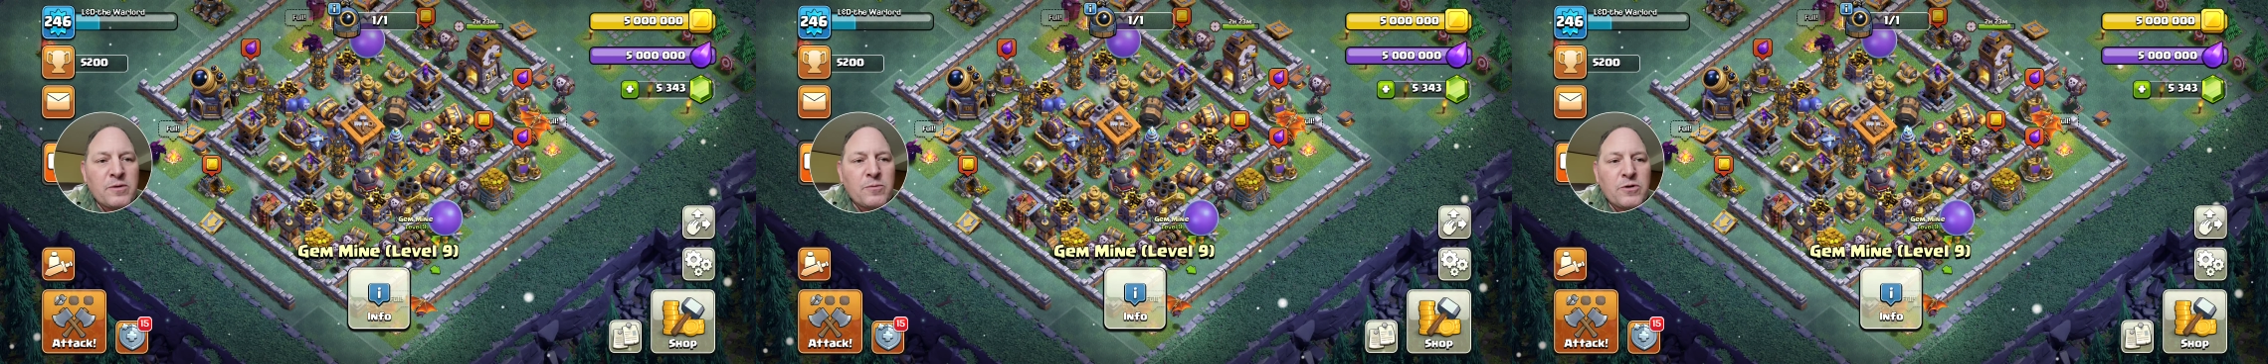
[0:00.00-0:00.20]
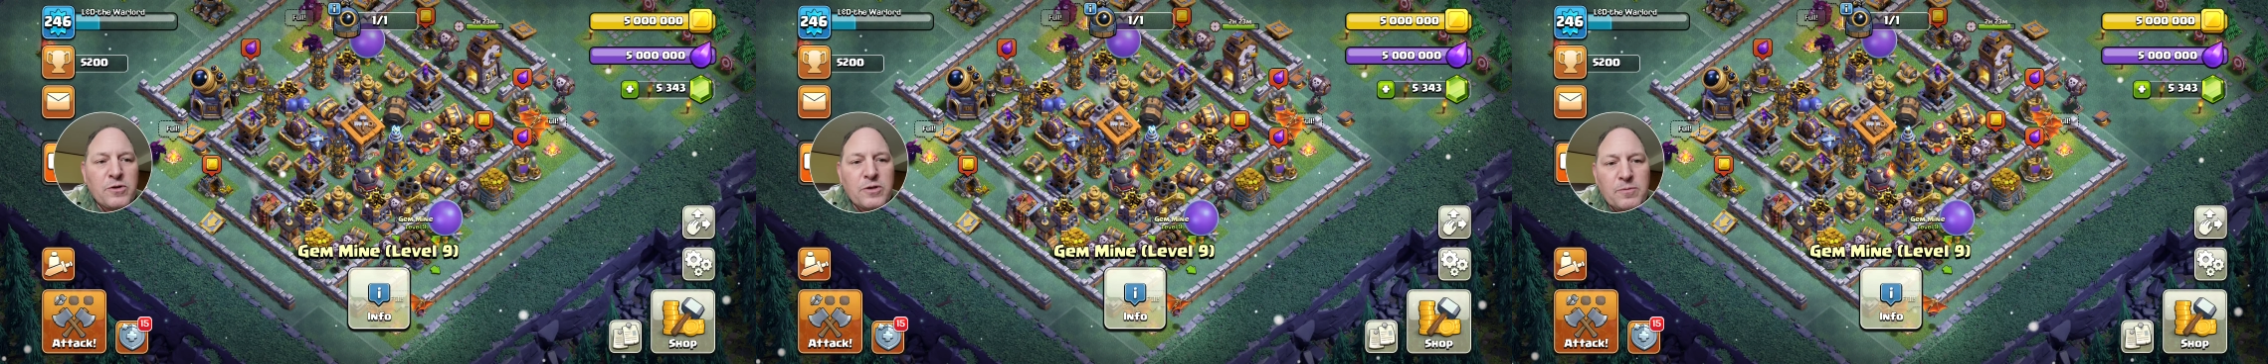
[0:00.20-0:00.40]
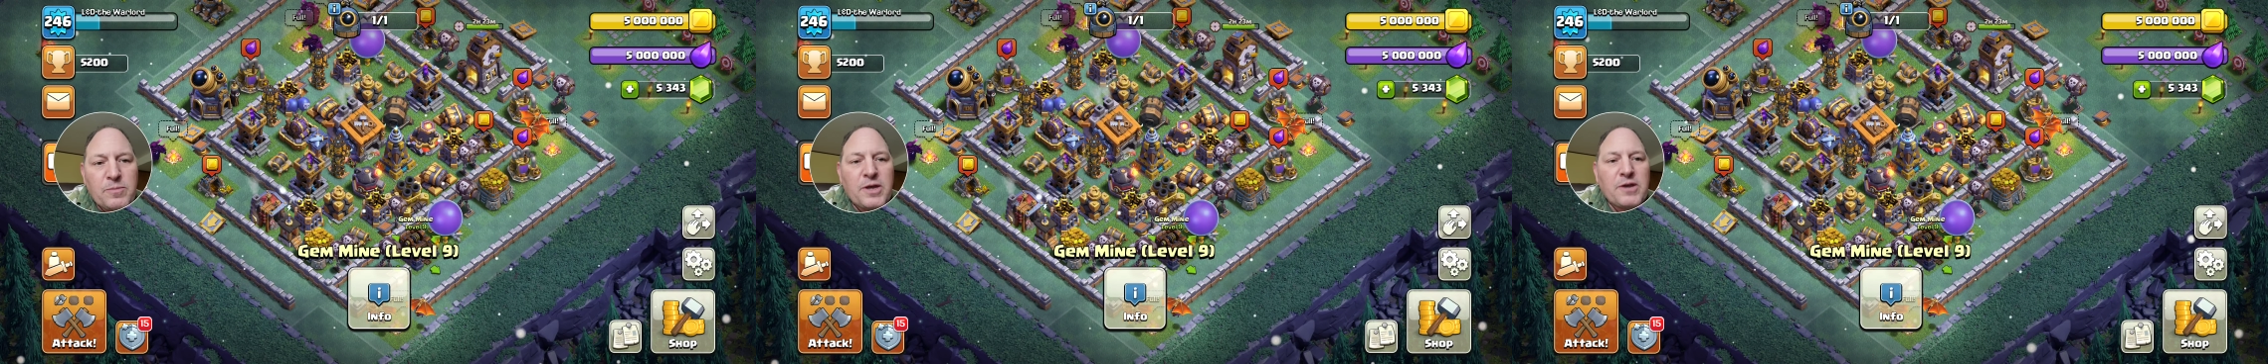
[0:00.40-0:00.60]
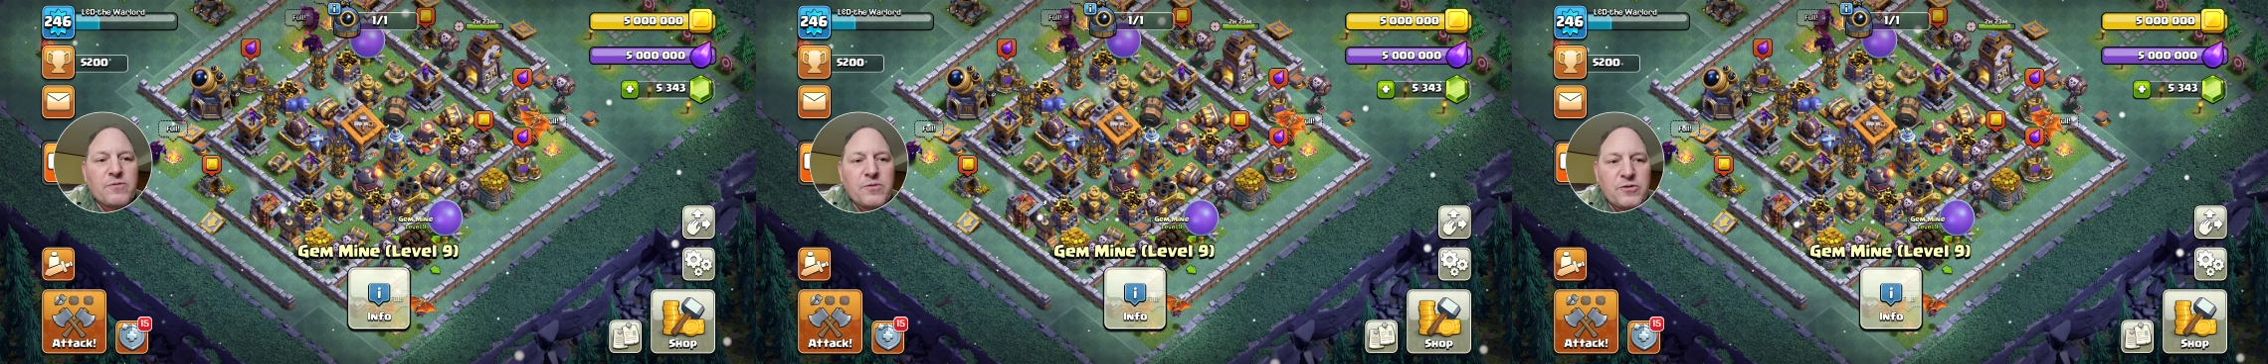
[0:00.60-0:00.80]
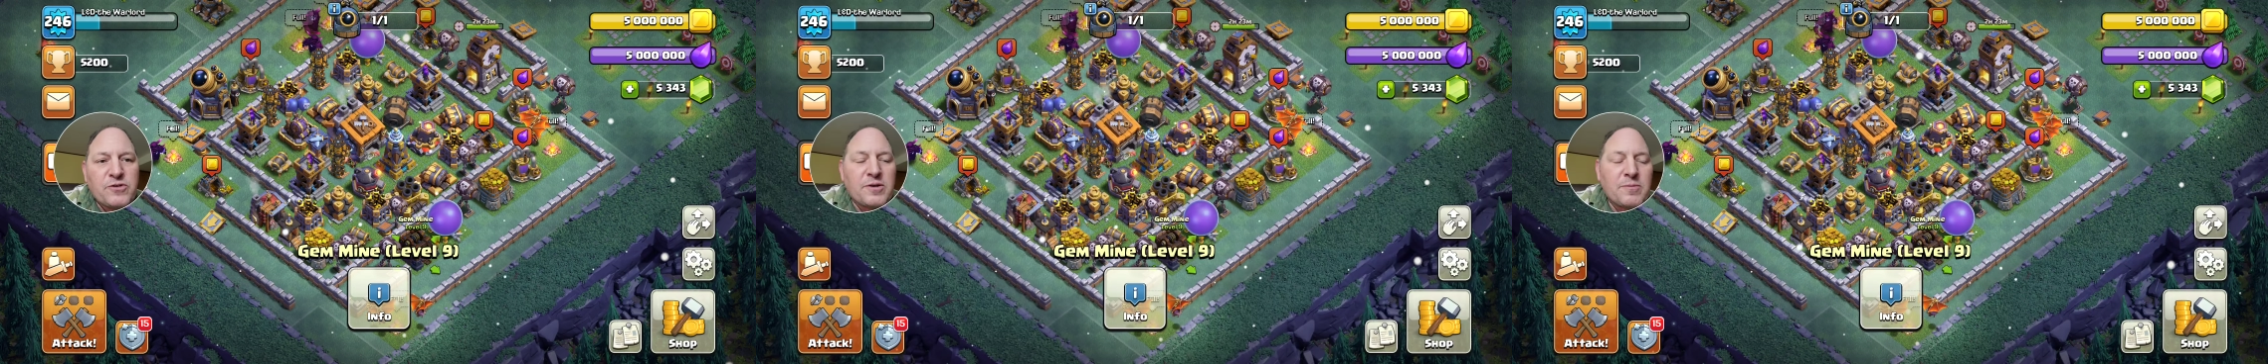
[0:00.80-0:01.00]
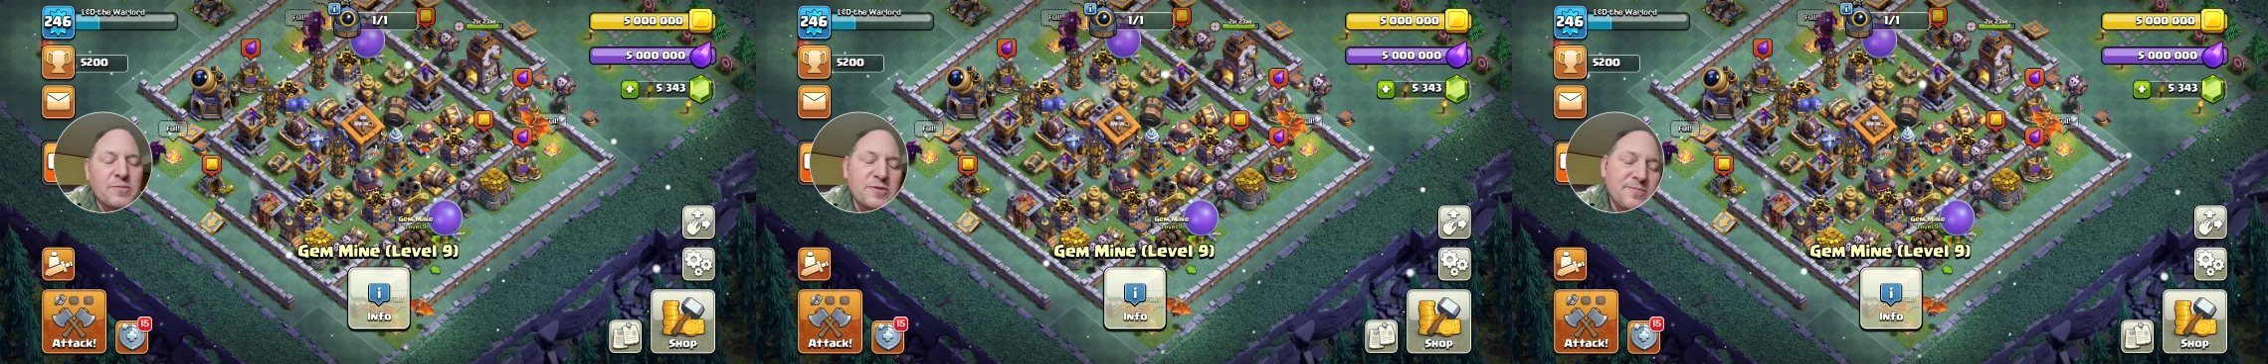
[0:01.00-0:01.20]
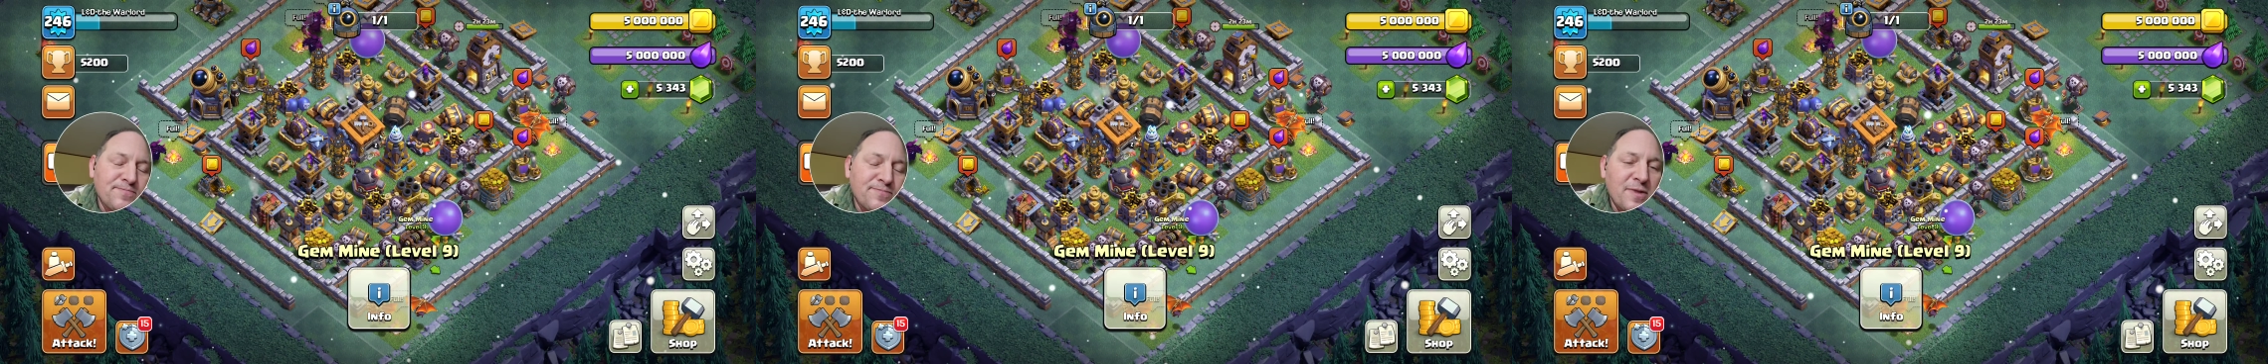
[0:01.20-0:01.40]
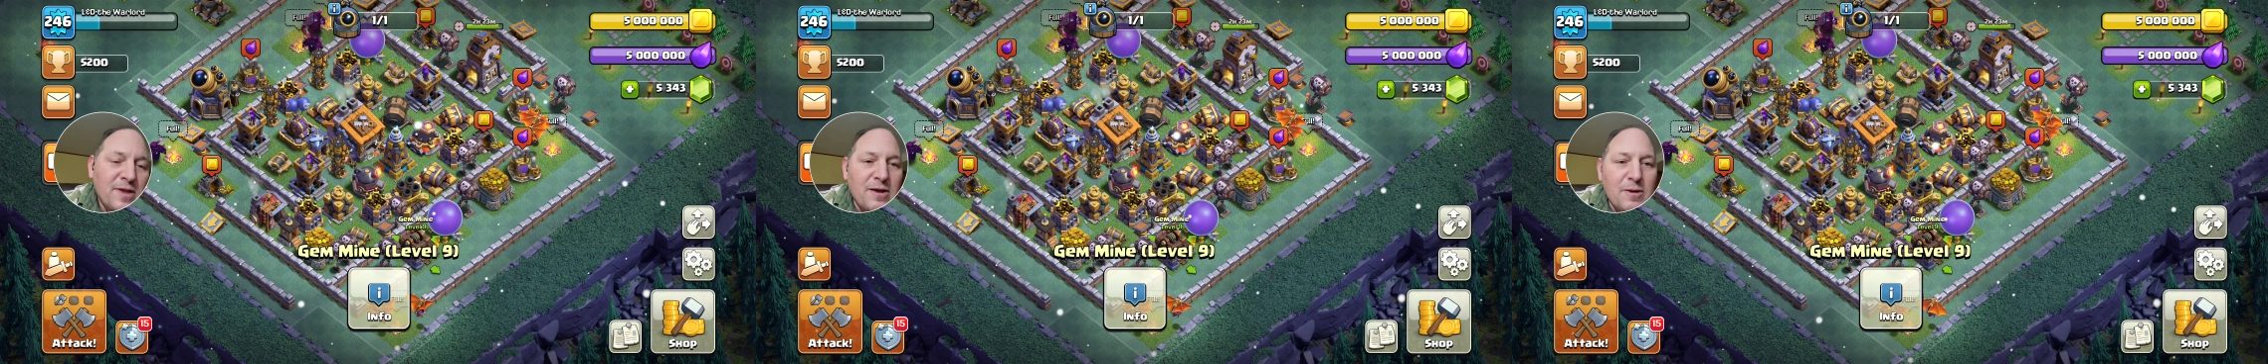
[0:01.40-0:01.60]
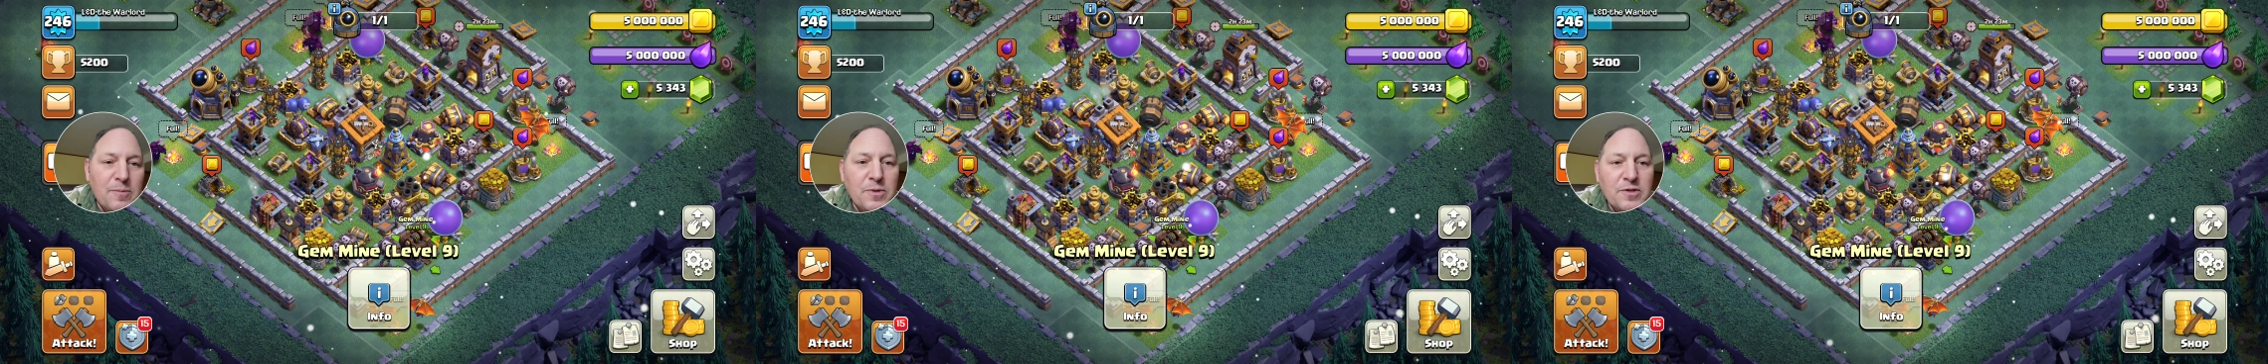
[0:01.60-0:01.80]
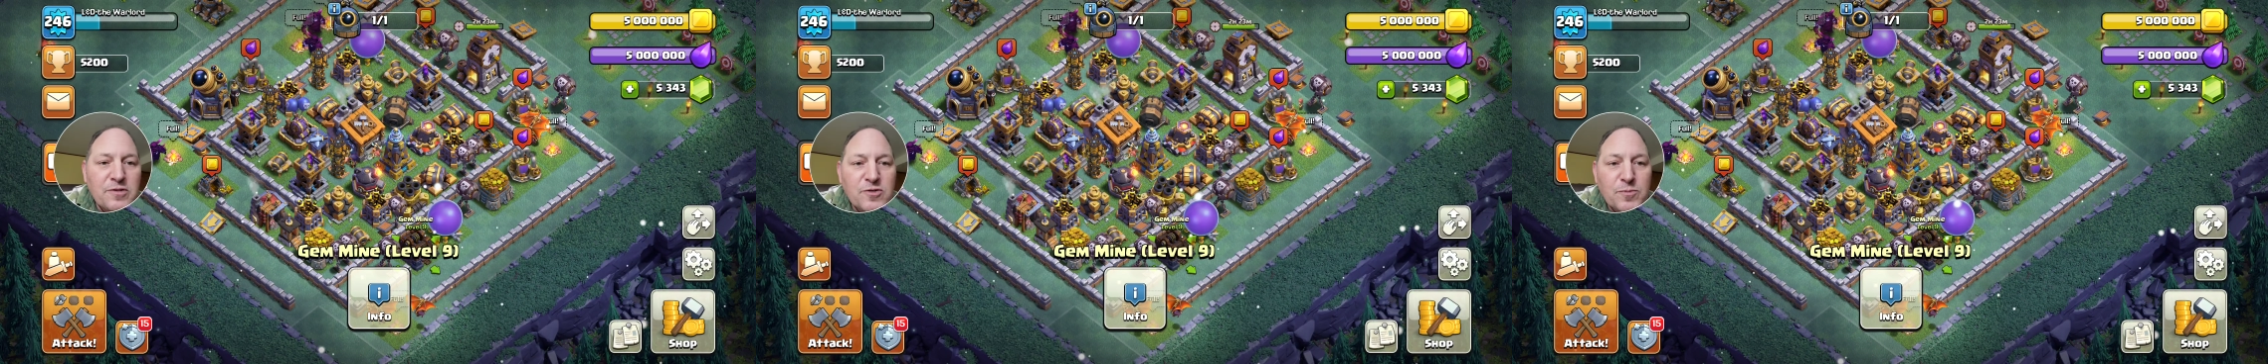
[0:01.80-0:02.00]
they want you to pay for gems."
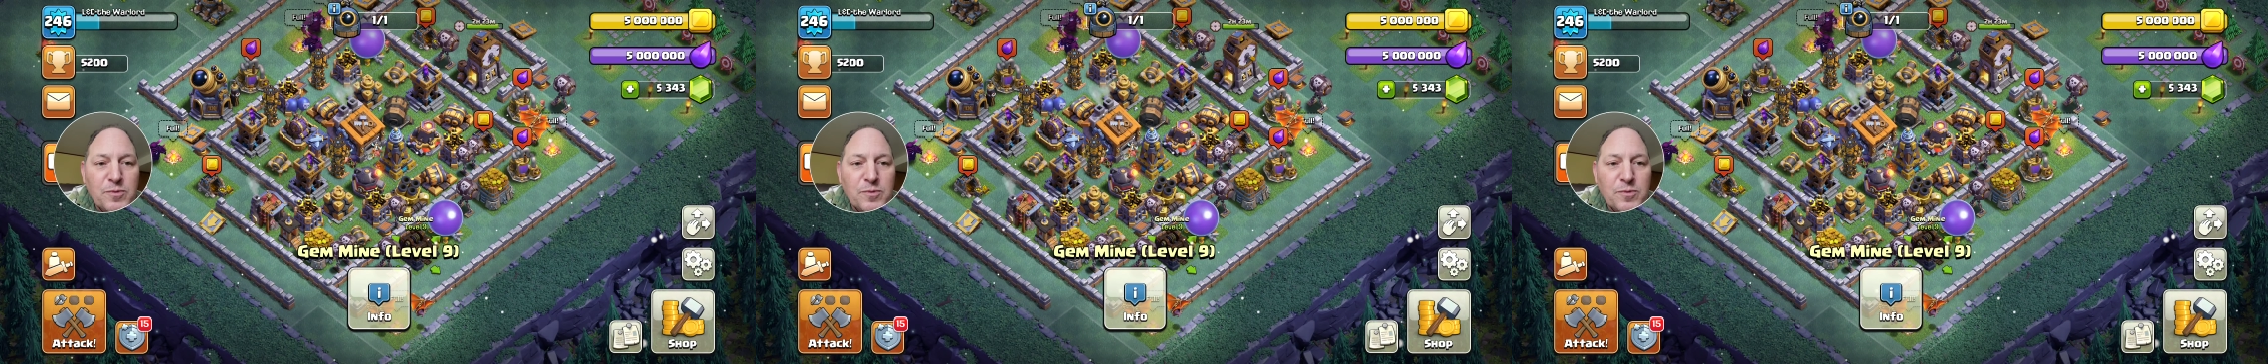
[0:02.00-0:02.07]
but